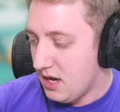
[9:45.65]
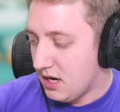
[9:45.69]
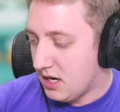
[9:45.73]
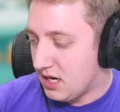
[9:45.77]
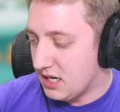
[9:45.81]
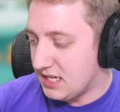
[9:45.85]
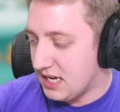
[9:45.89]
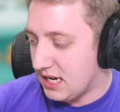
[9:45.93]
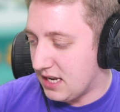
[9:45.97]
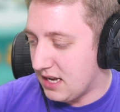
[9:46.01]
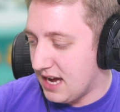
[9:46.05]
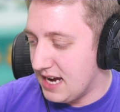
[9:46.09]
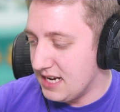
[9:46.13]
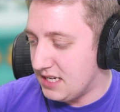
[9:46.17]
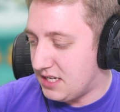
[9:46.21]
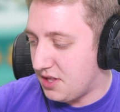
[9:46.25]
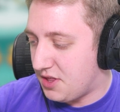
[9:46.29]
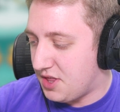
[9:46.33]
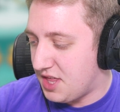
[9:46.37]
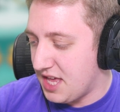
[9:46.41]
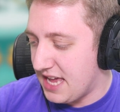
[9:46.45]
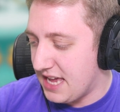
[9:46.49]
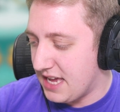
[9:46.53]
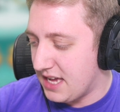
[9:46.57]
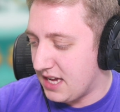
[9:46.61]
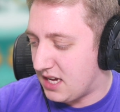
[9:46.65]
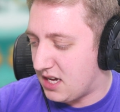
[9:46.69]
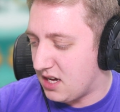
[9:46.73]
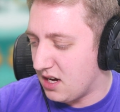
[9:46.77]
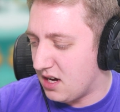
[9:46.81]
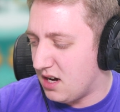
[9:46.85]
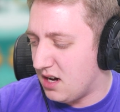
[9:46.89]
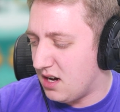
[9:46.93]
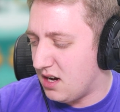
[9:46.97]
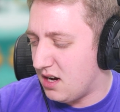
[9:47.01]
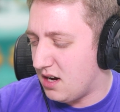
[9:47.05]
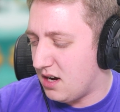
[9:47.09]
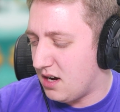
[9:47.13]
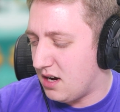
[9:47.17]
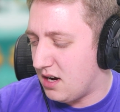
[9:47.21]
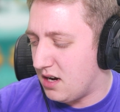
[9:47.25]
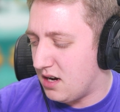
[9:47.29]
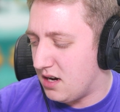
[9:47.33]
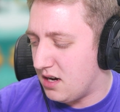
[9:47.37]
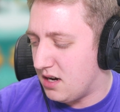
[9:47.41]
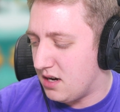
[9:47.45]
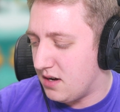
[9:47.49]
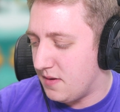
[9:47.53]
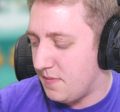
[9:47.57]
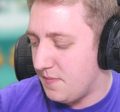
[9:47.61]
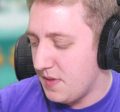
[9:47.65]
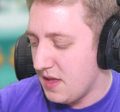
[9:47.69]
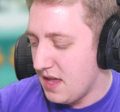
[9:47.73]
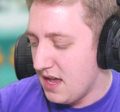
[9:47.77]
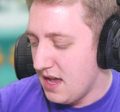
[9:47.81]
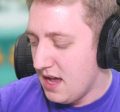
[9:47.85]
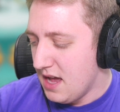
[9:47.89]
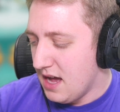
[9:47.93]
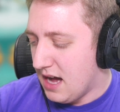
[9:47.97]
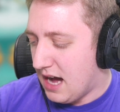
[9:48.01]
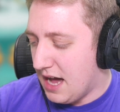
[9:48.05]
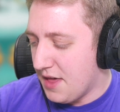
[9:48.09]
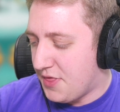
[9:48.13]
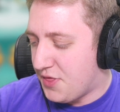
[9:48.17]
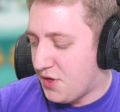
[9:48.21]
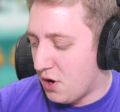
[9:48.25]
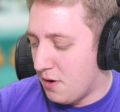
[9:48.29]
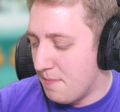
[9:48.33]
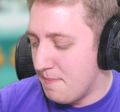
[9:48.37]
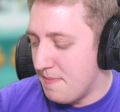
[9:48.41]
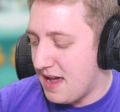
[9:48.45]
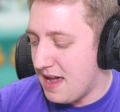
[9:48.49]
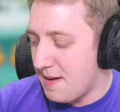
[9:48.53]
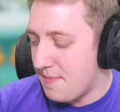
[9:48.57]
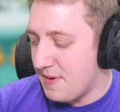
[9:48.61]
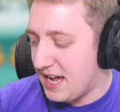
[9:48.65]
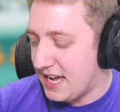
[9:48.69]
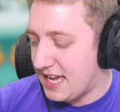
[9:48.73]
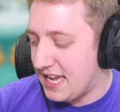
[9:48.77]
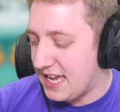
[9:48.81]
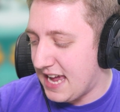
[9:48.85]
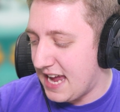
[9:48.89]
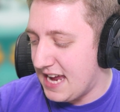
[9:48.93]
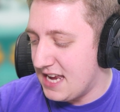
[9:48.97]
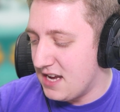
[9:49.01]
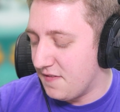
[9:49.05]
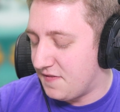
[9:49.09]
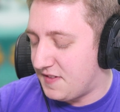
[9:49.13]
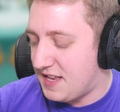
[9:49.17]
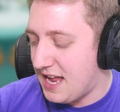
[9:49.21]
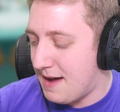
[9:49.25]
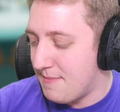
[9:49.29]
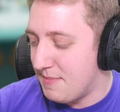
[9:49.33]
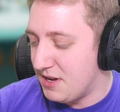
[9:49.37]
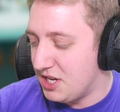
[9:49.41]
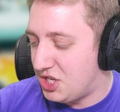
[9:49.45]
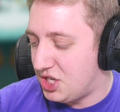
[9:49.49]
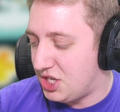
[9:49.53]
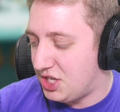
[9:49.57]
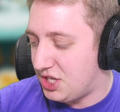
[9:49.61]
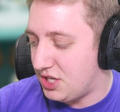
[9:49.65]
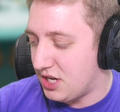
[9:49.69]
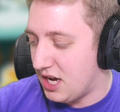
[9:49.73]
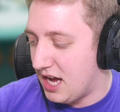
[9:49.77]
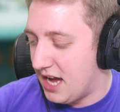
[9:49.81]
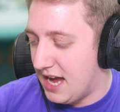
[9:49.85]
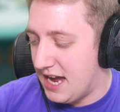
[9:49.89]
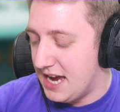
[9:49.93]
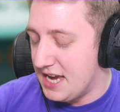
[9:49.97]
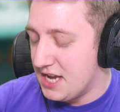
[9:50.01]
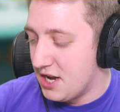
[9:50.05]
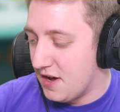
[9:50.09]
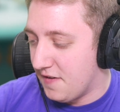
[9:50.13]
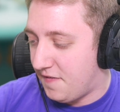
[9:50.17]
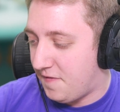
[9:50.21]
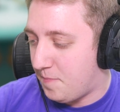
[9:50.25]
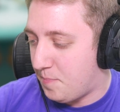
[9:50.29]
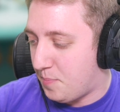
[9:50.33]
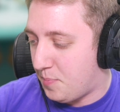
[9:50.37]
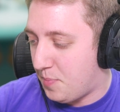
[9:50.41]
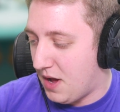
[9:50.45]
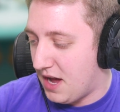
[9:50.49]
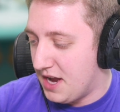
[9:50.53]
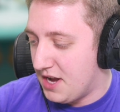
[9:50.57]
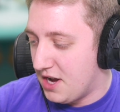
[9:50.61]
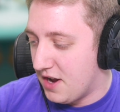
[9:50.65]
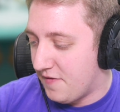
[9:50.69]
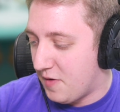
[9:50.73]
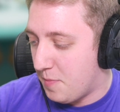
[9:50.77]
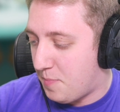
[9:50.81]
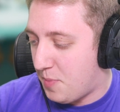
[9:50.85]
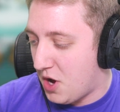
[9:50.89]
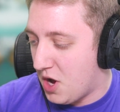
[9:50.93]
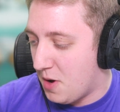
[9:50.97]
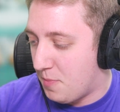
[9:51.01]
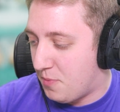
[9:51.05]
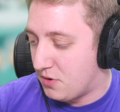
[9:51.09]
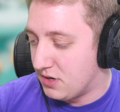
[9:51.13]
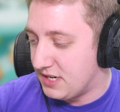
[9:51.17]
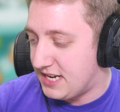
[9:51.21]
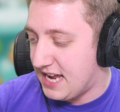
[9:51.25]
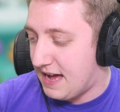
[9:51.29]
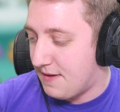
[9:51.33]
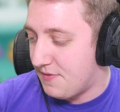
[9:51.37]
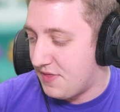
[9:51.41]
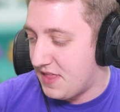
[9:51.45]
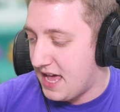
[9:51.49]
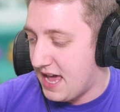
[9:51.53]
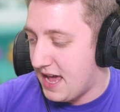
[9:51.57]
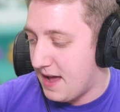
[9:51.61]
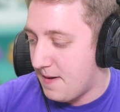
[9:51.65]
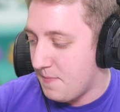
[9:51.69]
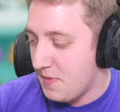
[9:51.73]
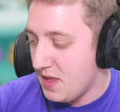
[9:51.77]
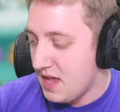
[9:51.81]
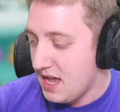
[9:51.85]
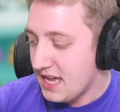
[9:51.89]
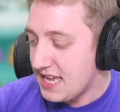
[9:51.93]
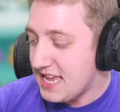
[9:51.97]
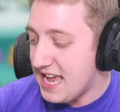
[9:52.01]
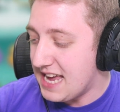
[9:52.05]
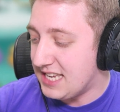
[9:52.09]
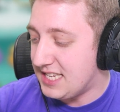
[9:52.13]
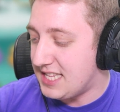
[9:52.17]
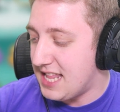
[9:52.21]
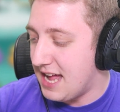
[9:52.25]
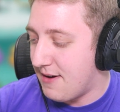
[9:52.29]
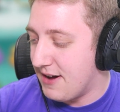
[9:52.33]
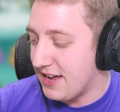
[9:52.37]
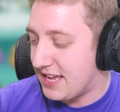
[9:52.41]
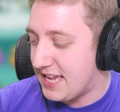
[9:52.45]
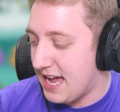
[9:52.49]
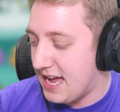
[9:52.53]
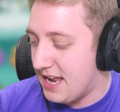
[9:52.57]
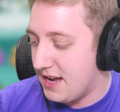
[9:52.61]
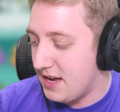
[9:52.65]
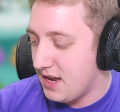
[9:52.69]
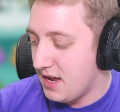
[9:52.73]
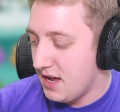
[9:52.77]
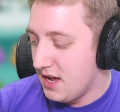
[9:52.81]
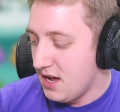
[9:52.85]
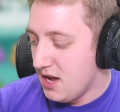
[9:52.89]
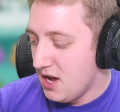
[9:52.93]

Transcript: because I'd like to think... Oh, I thought maybe I could get enough damage, uh, enough another purple down there. Yes, now I can.